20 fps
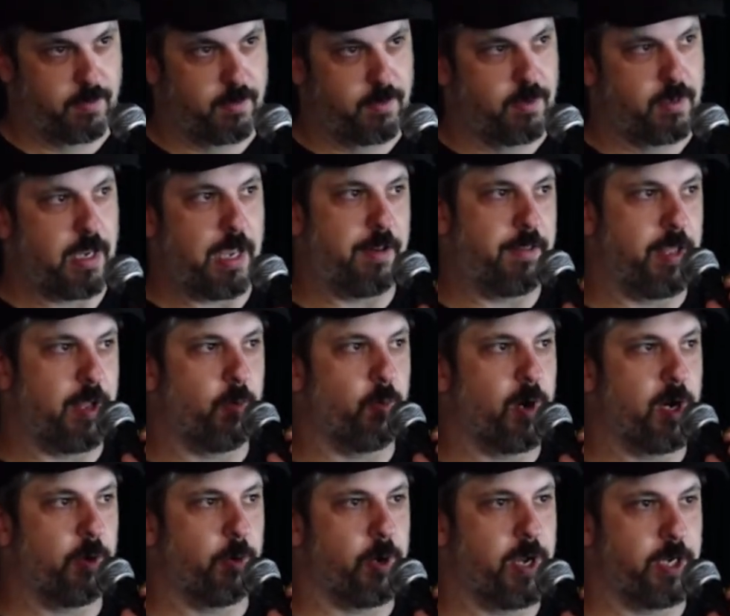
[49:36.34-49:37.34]
And then where do
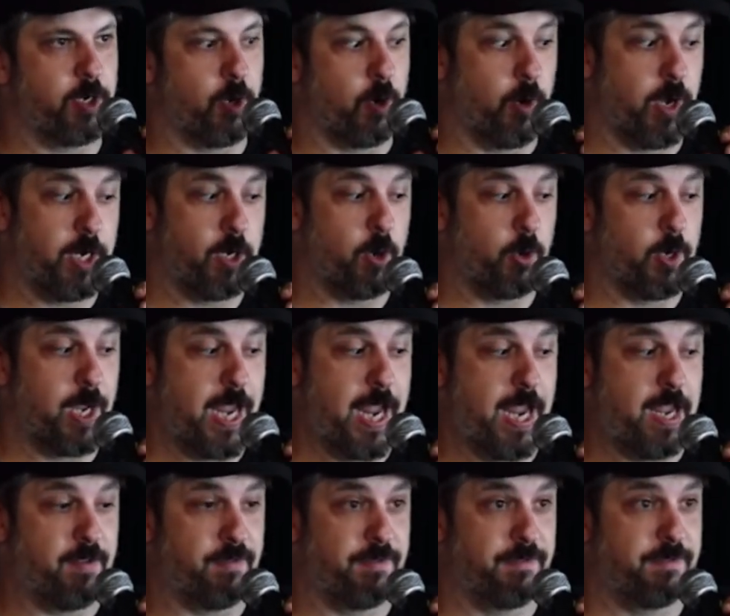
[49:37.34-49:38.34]
I go? I go to A
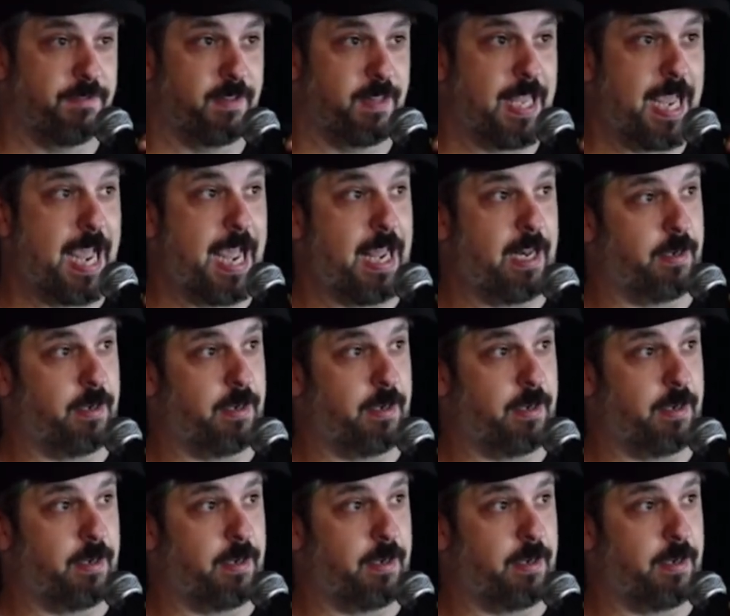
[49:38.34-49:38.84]
flat